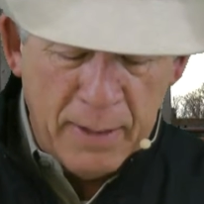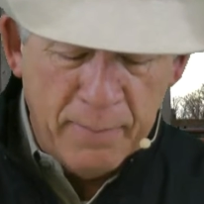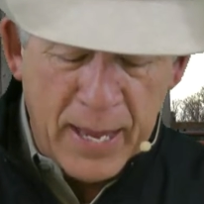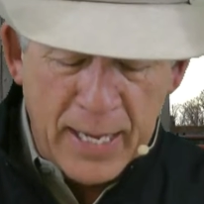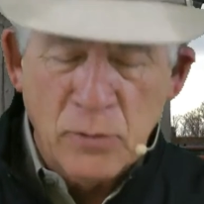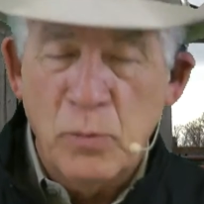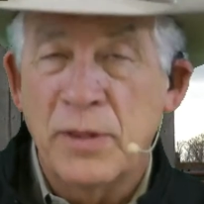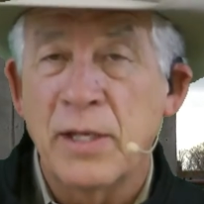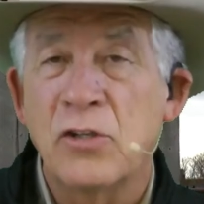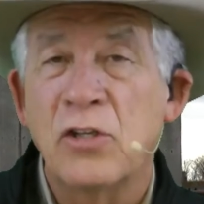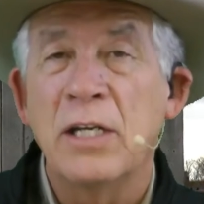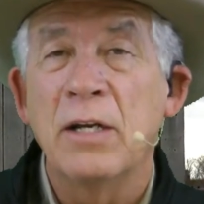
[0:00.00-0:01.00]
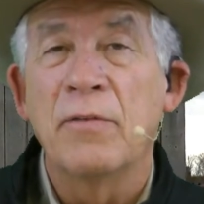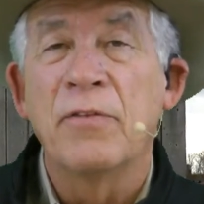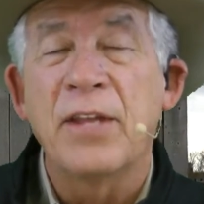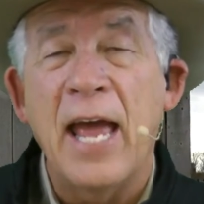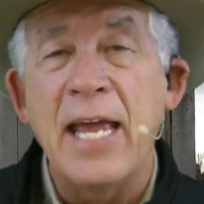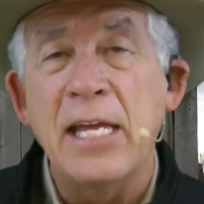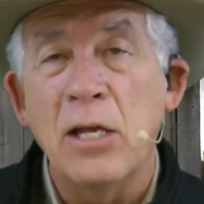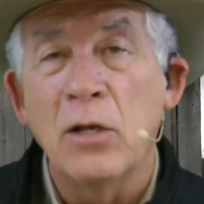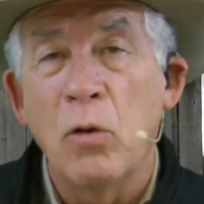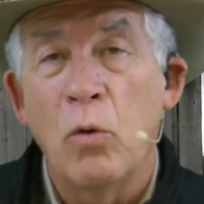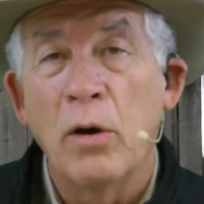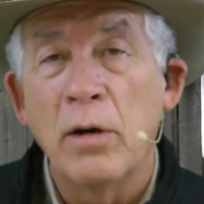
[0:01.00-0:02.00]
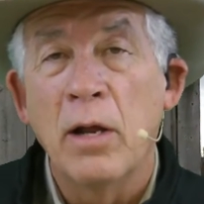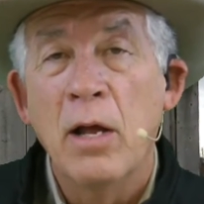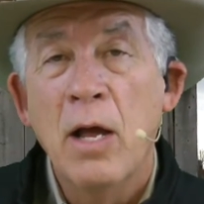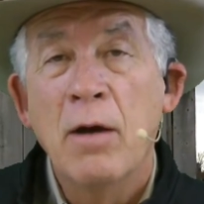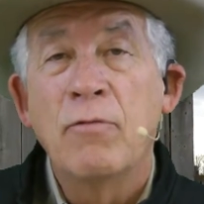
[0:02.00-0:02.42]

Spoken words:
him as with a shield. Thank you, Lord,